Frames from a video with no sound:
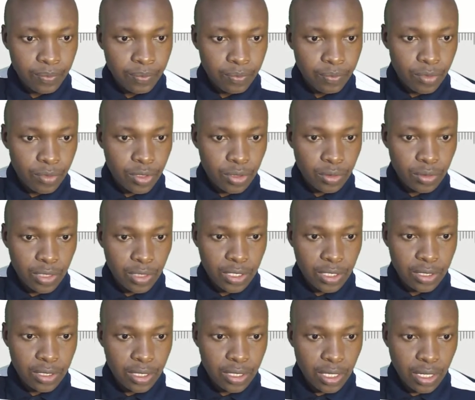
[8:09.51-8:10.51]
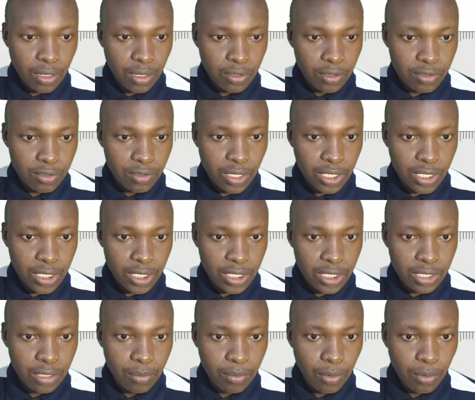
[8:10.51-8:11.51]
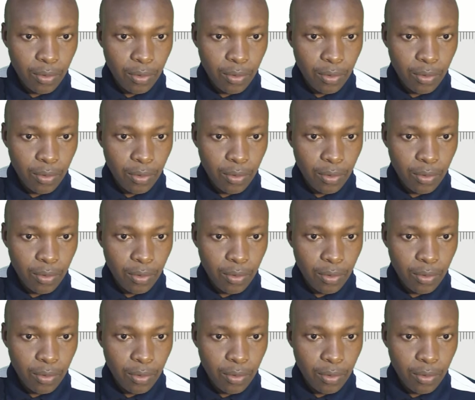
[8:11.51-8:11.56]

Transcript: So let's construct this table.